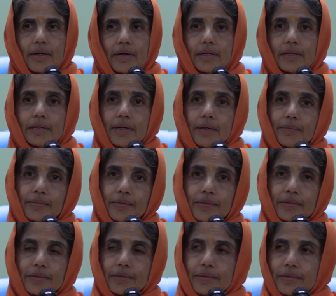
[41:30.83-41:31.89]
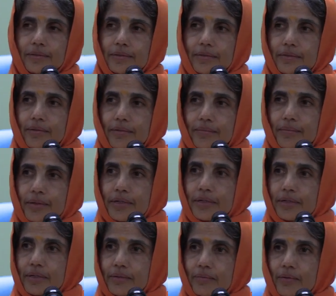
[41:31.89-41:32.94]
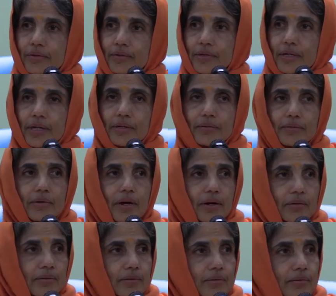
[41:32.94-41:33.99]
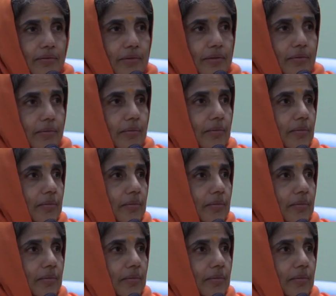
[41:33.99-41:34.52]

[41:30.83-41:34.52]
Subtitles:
It comes. You're wondering, what shall I do? How to do this?